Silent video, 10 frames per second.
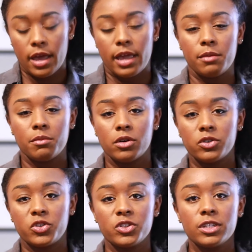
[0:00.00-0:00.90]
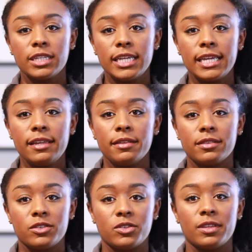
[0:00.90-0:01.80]
Emotionally,
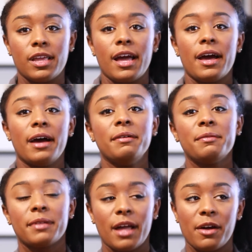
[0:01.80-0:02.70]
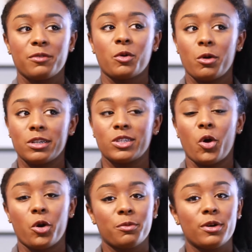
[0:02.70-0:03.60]
of course,
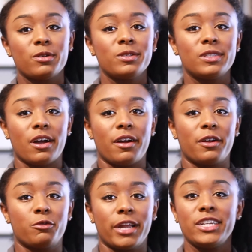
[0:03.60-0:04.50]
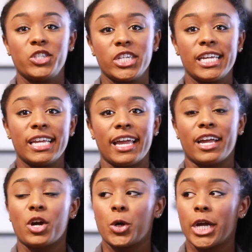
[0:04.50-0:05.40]
hormones are raging
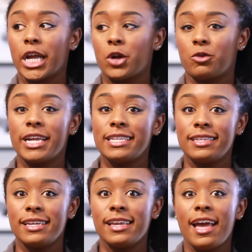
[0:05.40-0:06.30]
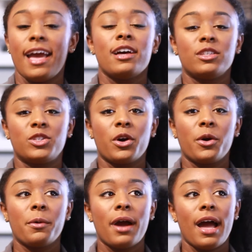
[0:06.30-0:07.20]
and going crazy,
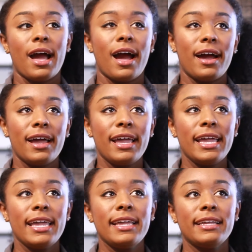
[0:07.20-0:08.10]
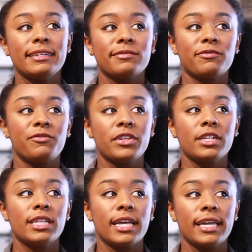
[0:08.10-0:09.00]
so I
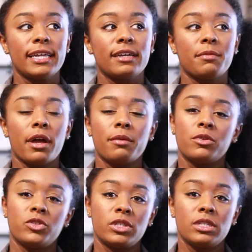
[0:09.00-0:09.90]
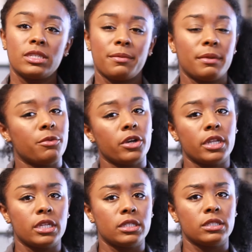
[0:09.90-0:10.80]
feel like my emotions have been
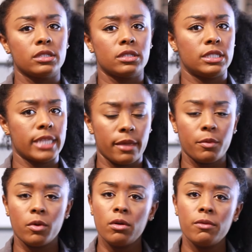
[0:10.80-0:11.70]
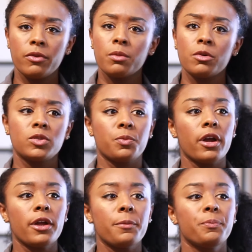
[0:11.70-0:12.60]
pretty stable for the most
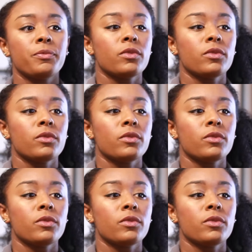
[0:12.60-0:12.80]
part.